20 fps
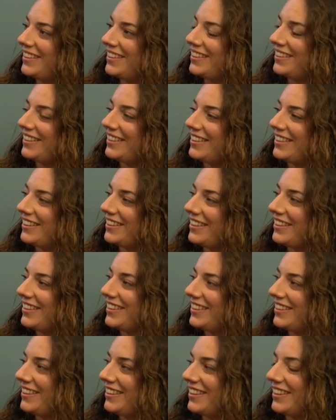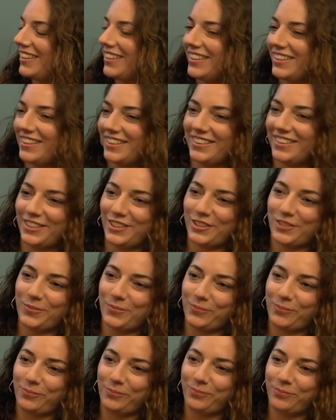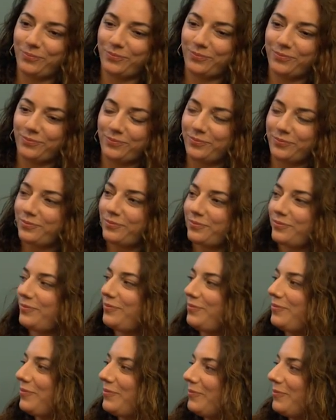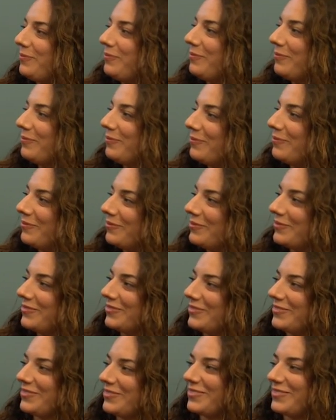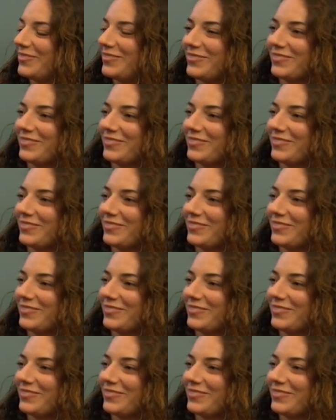(not speaking)